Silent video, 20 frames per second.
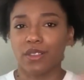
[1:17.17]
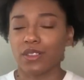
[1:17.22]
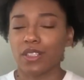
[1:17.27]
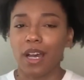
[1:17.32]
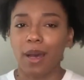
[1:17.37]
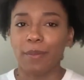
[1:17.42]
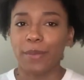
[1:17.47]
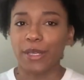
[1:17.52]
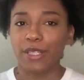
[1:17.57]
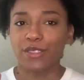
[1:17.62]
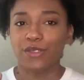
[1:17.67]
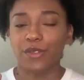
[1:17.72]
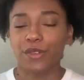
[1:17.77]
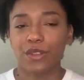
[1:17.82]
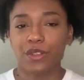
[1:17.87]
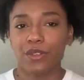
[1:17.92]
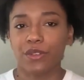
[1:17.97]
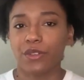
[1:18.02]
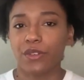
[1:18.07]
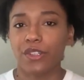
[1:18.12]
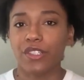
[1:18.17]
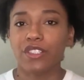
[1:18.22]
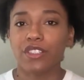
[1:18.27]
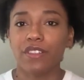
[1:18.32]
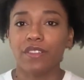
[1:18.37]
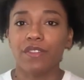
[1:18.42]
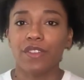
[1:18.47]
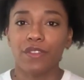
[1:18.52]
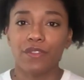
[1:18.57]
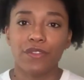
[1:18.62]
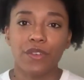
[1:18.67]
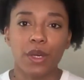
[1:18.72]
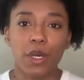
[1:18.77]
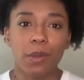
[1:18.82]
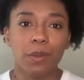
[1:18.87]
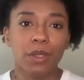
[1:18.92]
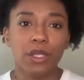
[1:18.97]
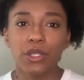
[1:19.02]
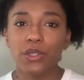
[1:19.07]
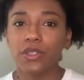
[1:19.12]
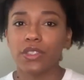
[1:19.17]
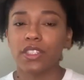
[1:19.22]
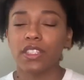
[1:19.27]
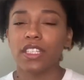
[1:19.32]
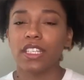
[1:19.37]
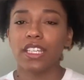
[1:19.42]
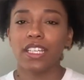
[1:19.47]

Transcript: topics for the duration of the film, loosely